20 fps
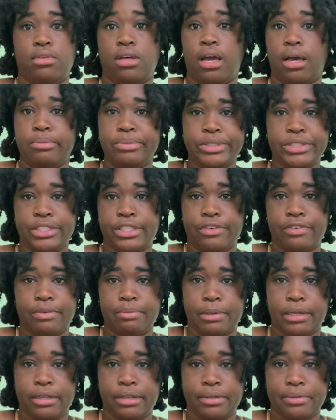I'm just saving
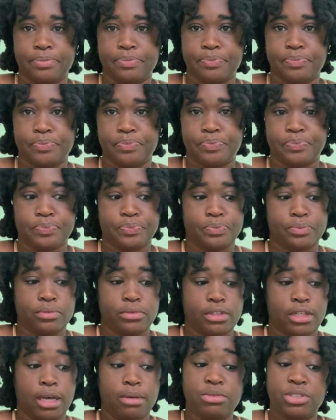money.
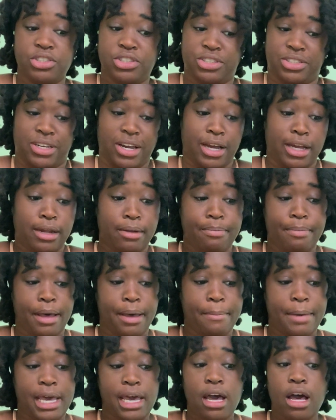I'm just trying to buy
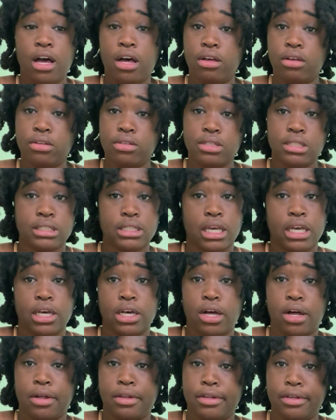my house and
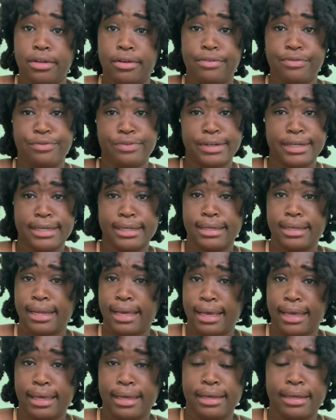call it a
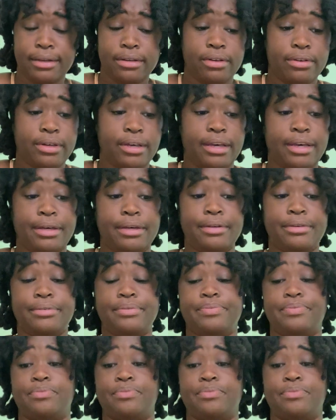day, okay?